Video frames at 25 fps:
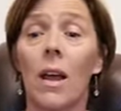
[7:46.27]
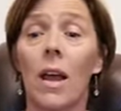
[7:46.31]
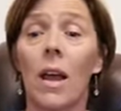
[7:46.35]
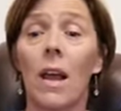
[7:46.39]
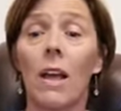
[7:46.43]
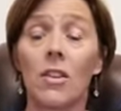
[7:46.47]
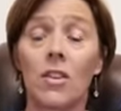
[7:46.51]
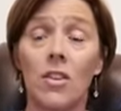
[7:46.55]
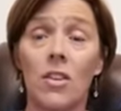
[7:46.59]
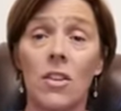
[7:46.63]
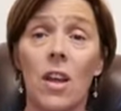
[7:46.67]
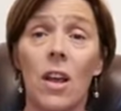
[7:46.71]

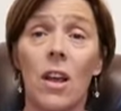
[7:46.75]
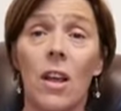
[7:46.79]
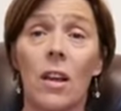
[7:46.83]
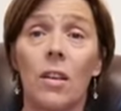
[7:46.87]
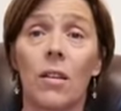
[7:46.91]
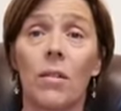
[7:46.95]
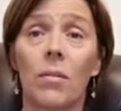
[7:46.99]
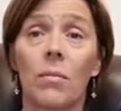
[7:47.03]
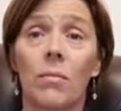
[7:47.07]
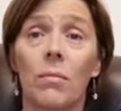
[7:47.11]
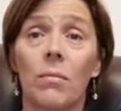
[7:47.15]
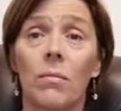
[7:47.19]

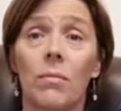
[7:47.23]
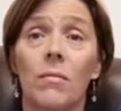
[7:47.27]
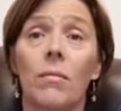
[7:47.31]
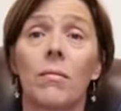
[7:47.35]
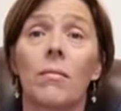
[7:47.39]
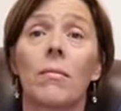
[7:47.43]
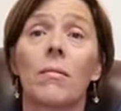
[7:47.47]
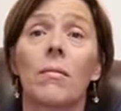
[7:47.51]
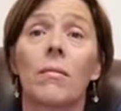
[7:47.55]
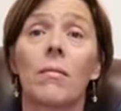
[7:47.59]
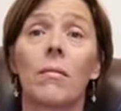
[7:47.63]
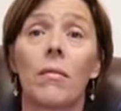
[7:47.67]
Hashtag
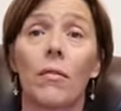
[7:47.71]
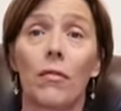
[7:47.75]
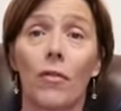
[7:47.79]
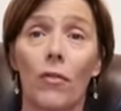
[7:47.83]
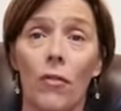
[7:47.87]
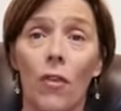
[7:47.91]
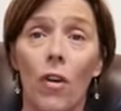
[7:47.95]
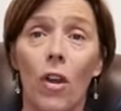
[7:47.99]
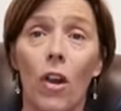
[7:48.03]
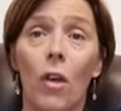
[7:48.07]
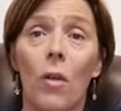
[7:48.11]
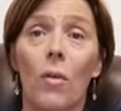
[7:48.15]

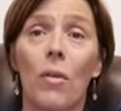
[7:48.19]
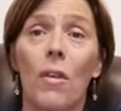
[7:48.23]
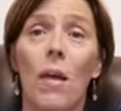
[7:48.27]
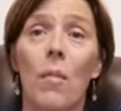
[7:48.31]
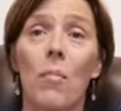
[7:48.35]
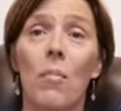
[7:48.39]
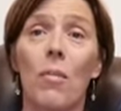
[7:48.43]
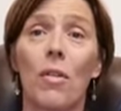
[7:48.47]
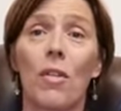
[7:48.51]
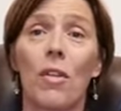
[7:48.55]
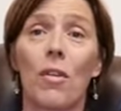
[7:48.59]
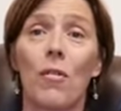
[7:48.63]
follow the
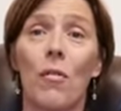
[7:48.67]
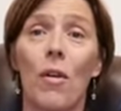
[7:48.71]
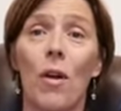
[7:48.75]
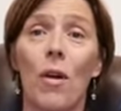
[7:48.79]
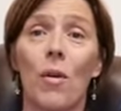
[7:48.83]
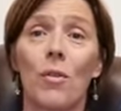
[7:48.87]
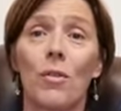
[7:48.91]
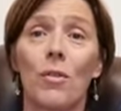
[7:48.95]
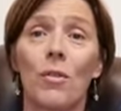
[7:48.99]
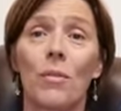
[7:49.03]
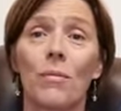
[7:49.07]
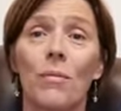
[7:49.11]
empathy
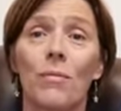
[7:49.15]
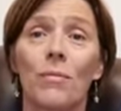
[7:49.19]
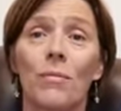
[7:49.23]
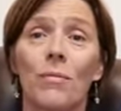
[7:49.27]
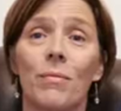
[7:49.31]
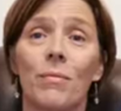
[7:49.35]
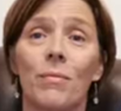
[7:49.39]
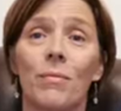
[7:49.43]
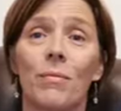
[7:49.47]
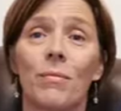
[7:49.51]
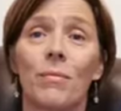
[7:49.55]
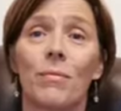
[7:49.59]
road.
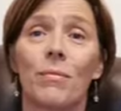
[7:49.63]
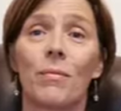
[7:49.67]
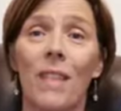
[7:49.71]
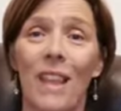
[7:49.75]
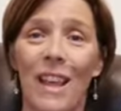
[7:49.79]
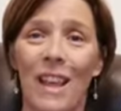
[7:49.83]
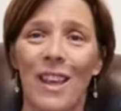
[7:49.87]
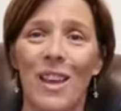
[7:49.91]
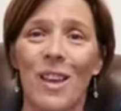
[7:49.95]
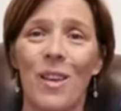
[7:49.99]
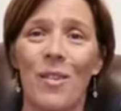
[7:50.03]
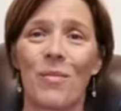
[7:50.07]

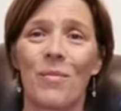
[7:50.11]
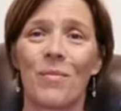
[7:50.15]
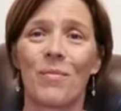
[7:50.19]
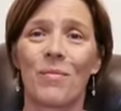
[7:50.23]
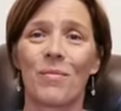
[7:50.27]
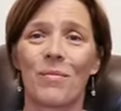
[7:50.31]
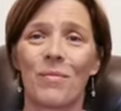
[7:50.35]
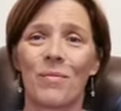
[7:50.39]
Thank you.